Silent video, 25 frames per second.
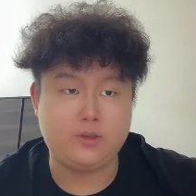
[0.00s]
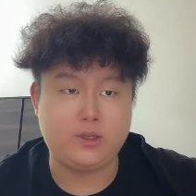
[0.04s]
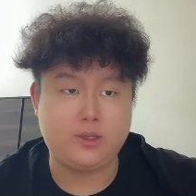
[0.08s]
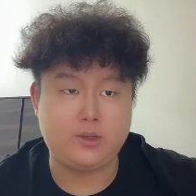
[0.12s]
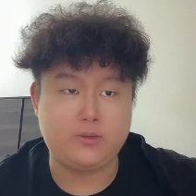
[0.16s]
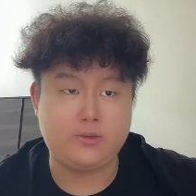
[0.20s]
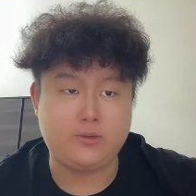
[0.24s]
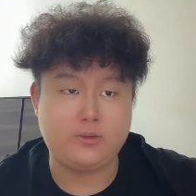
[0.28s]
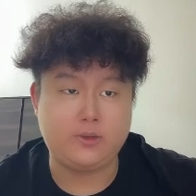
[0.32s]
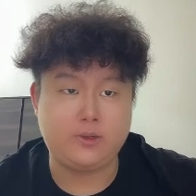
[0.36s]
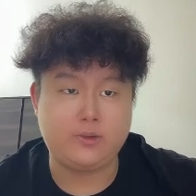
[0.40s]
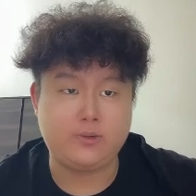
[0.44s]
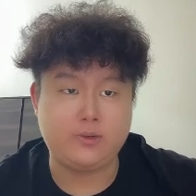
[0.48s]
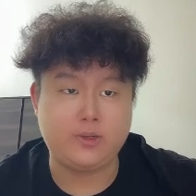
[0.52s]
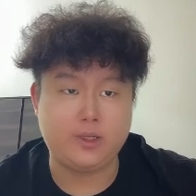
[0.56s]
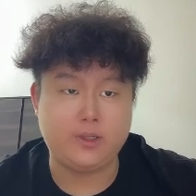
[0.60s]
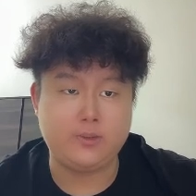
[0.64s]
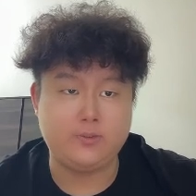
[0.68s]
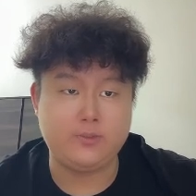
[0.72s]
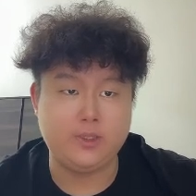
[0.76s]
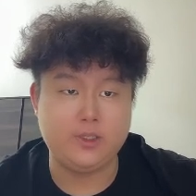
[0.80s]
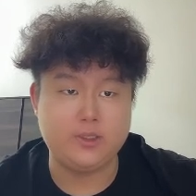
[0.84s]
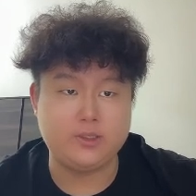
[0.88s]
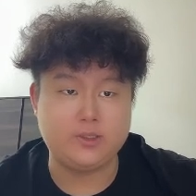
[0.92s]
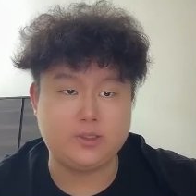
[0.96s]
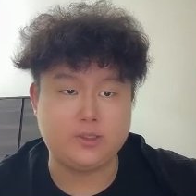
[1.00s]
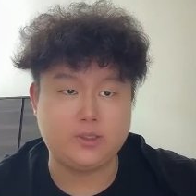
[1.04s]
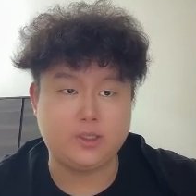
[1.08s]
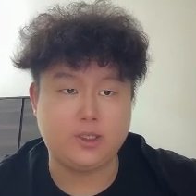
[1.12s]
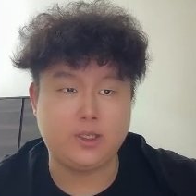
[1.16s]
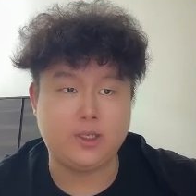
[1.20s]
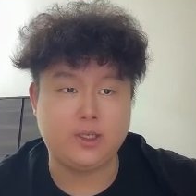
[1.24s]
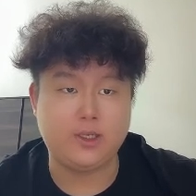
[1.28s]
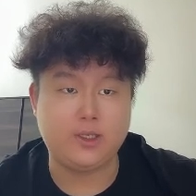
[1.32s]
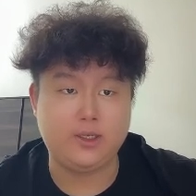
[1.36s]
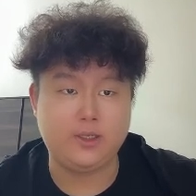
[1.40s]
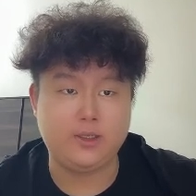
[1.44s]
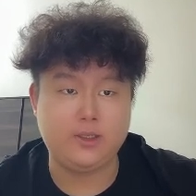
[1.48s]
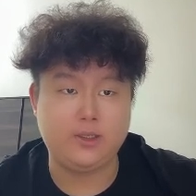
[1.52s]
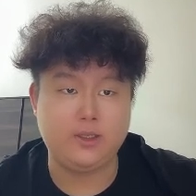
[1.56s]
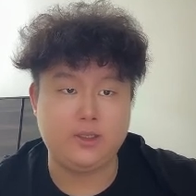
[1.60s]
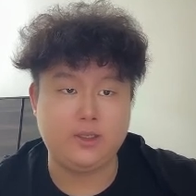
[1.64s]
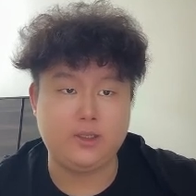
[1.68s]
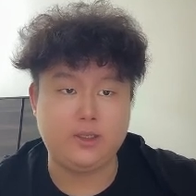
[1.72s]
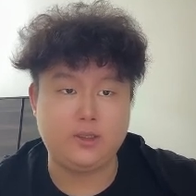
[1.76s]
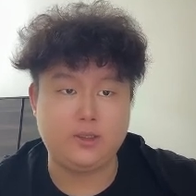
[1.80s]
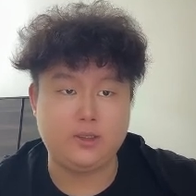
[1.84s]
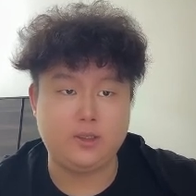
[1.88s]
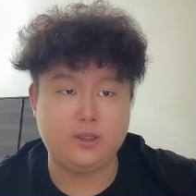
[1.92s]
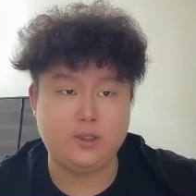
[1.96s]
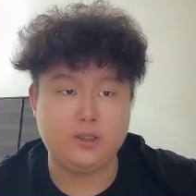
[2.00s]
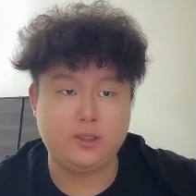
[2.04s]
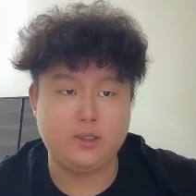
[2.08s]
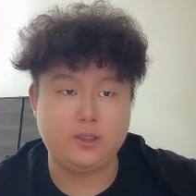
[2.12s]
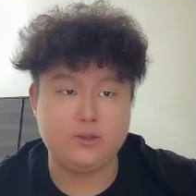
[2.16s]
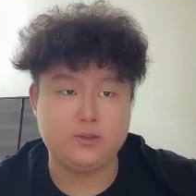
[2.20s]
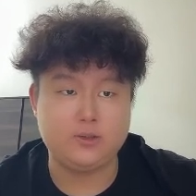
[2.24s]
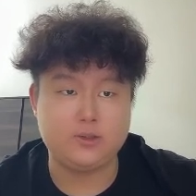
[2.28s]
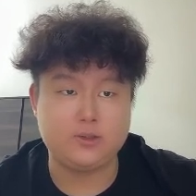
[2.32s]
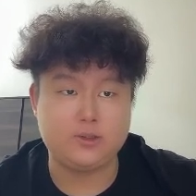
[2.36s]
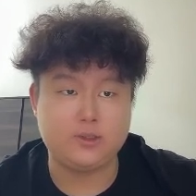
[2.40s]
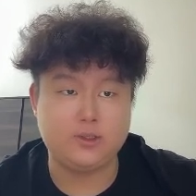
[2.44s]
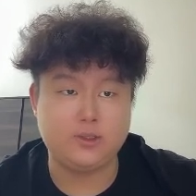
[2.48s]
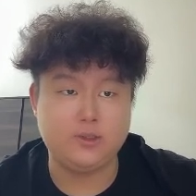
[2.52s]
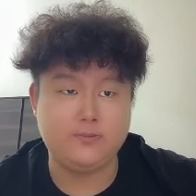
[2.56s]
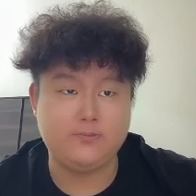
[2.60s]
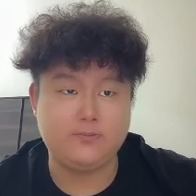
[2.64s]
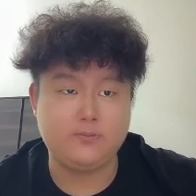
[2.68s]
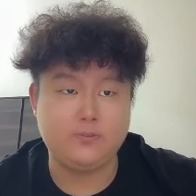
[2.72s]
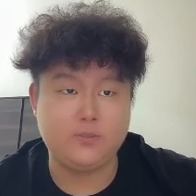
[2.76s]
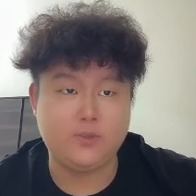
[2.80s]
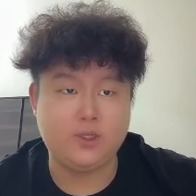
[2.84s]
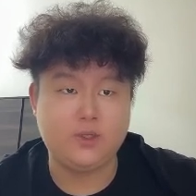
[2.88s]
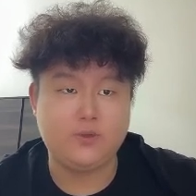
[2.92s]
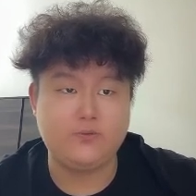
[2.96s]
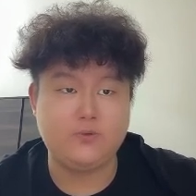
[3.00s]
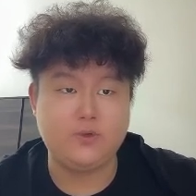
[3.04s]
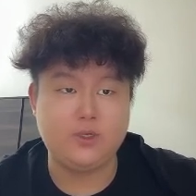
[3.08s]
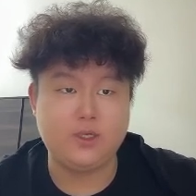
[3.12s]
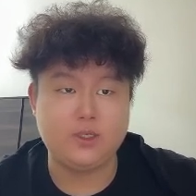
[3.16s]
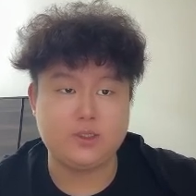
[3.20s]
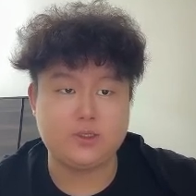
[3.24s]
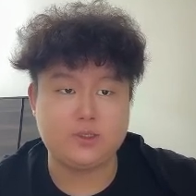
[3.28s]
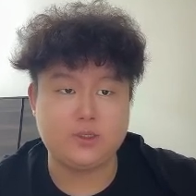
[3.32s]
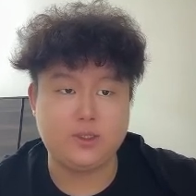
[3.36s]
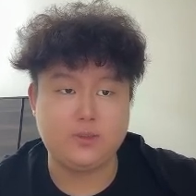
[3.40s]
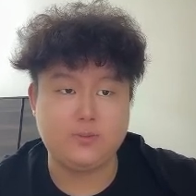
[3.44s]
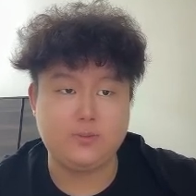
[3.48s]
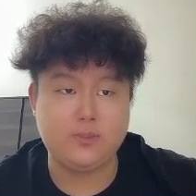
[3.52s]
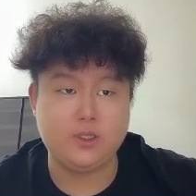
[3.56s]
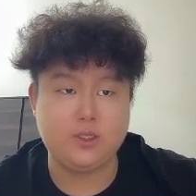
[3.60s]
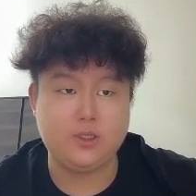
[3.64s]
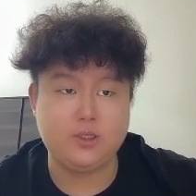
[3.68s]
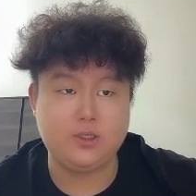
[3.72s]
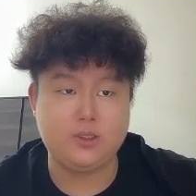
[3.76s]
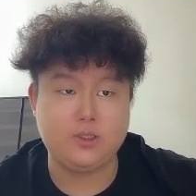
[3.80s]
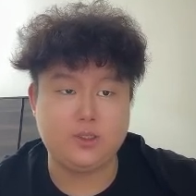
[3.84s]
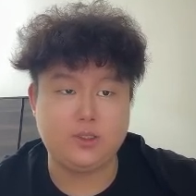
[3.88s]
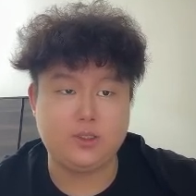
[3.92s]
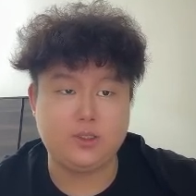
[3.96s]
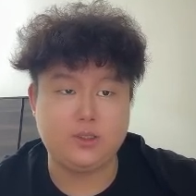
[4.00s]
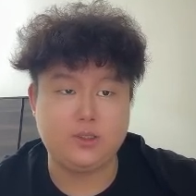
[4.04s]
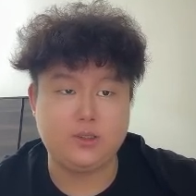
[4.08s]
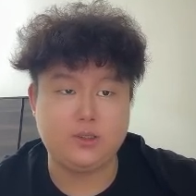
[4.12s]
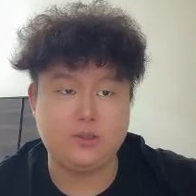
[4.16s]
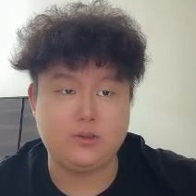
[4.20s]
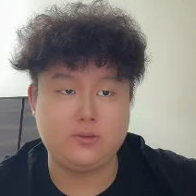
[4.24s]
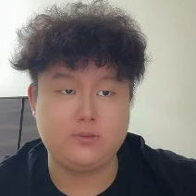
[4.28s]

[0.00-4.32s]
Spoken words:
requirements. IAD allows flexibility